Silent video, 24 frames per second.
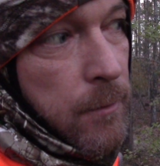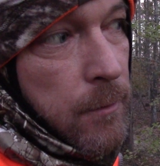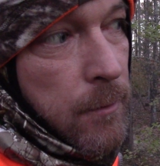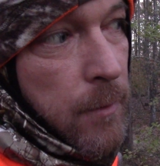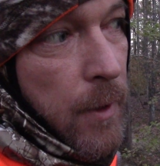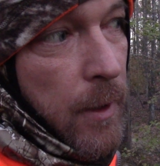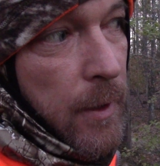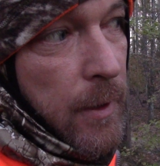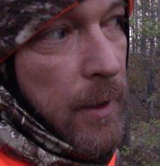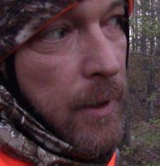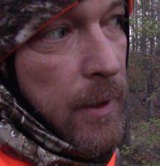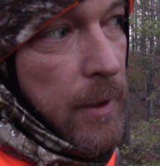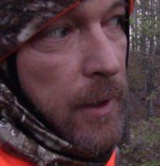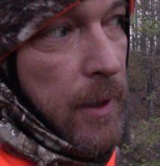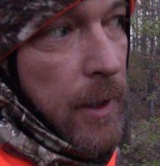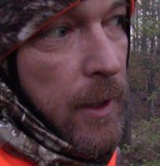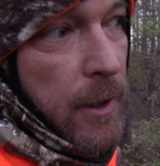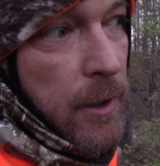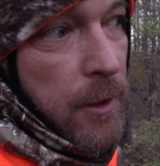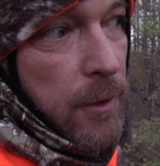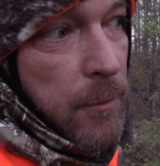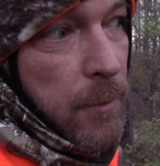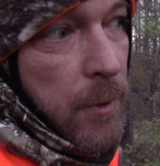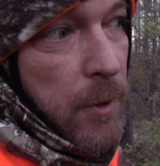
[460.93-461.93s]
I didn't
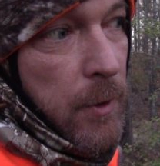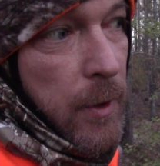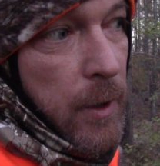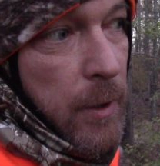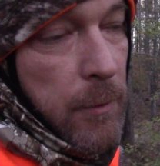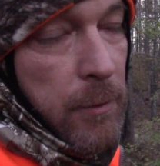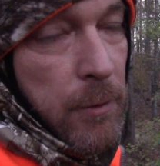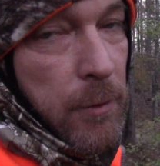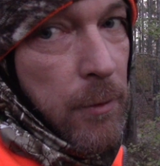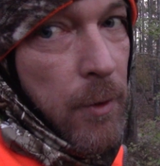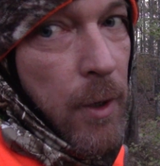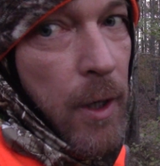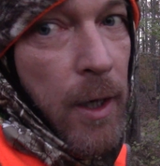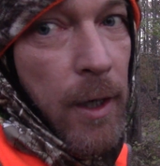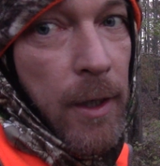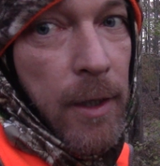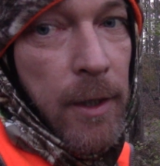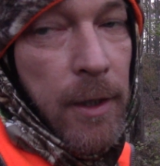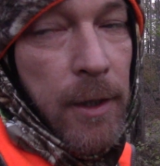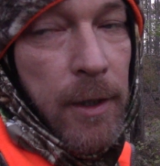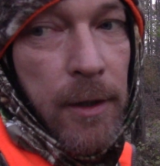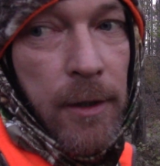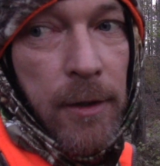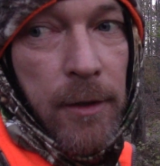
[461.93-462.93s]
catch him till he was right
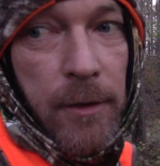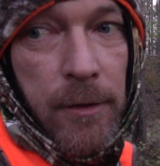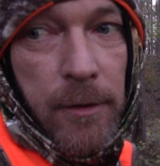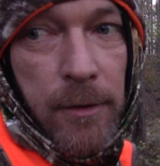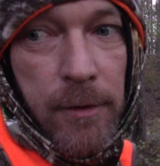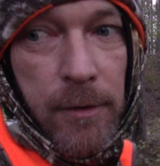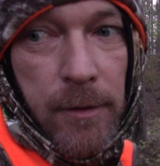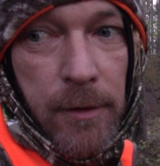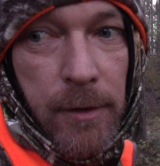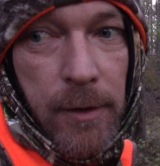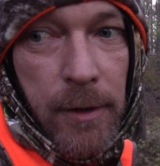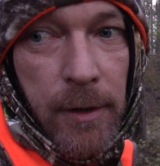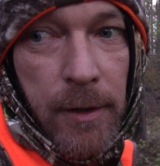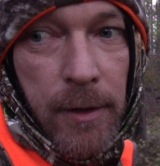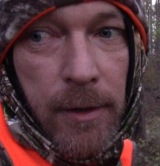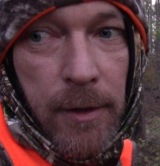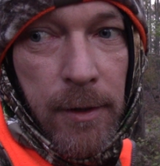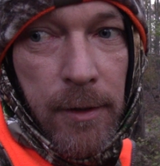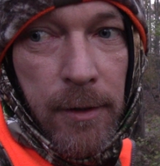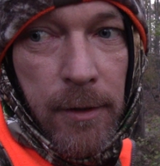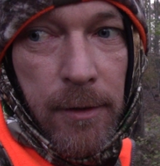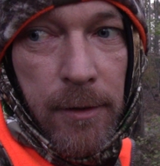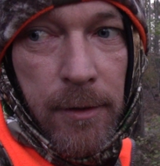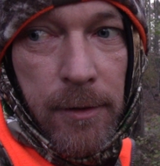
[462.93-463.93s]
here.
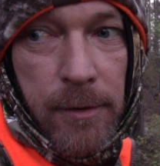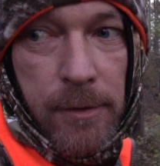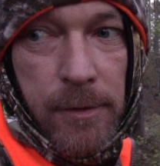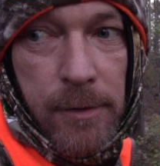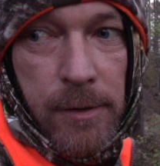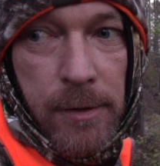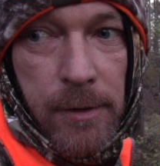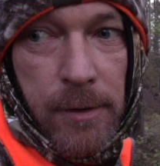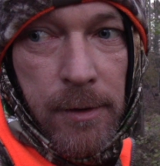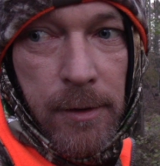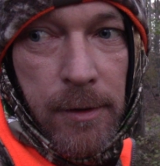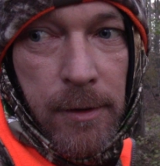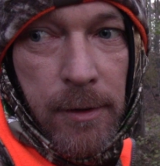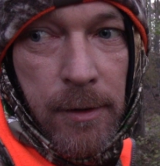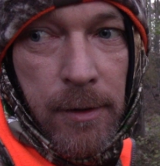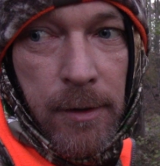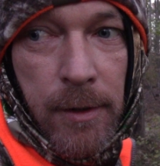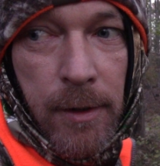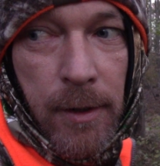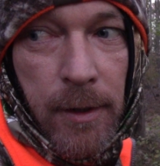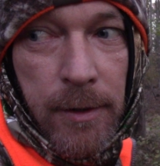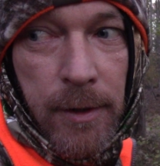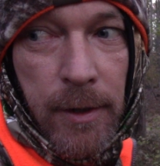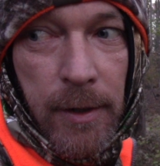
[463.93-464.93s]
And
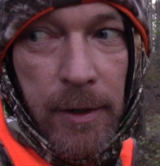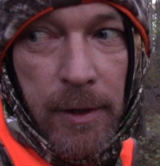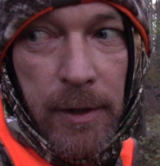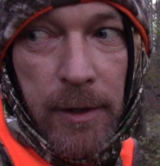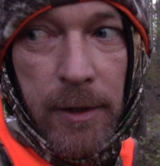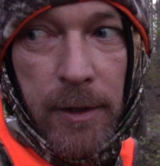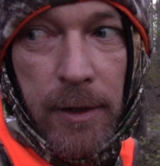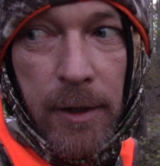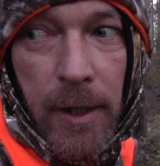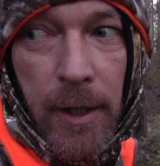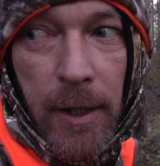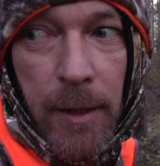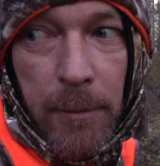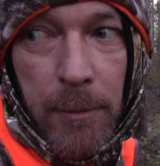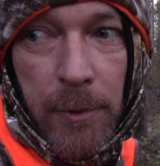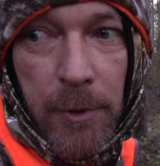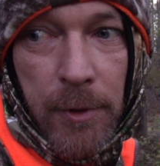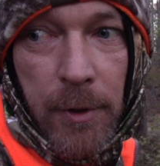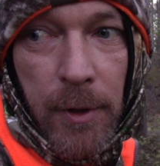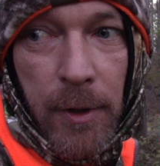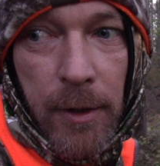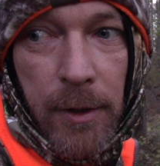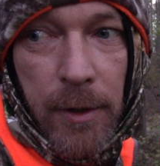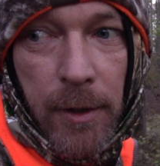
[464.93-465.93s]
didn't get the camera
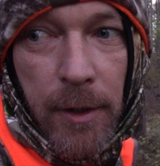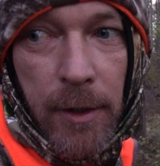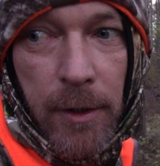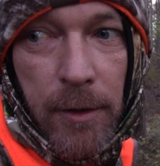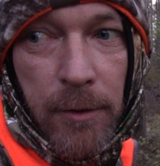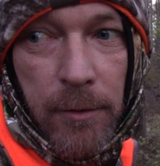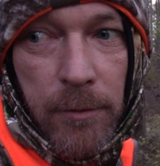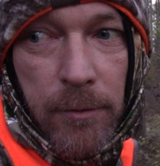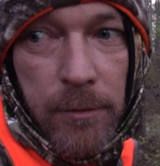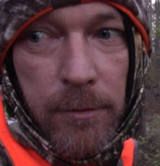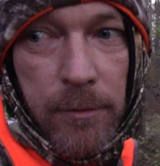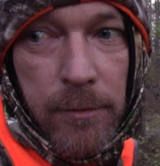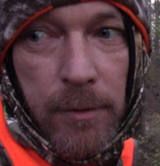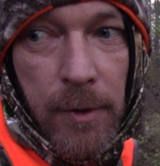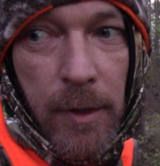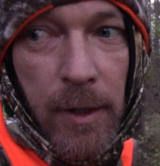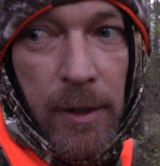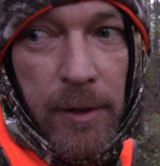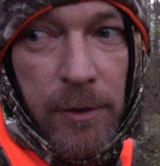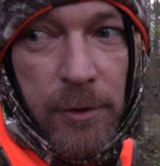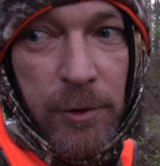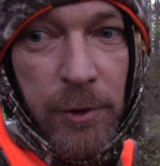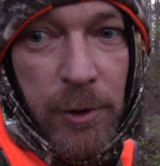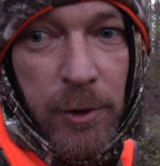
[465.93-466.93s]
turned on.
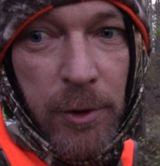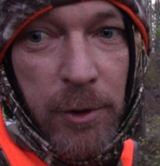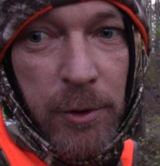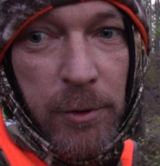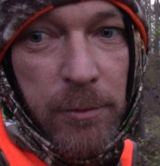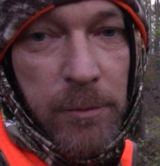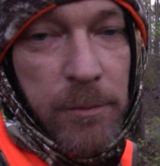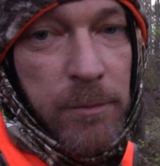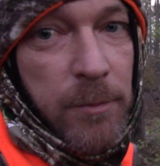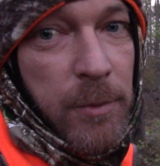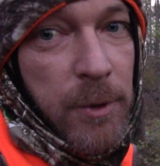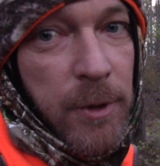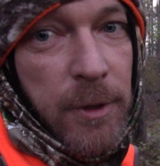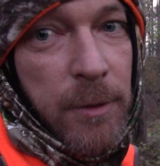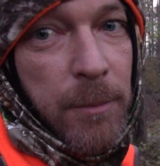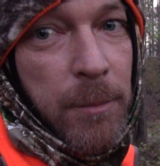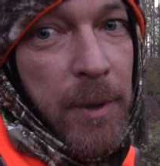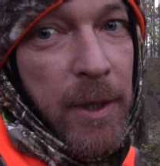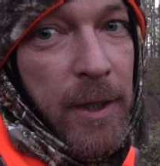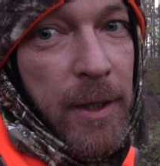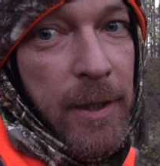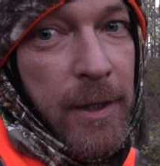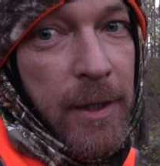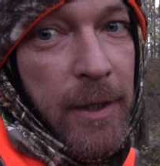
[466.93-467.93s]
I drew, put the
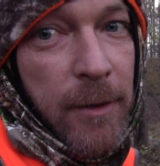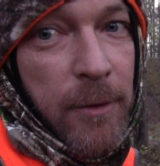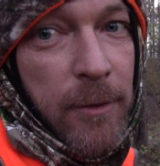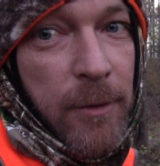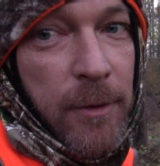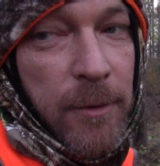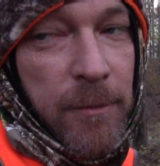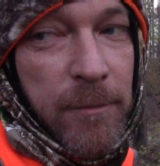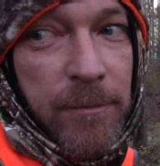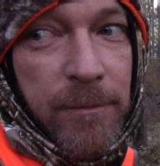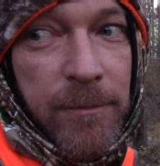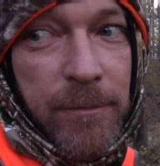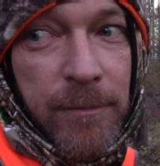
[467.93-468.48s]
pin on him.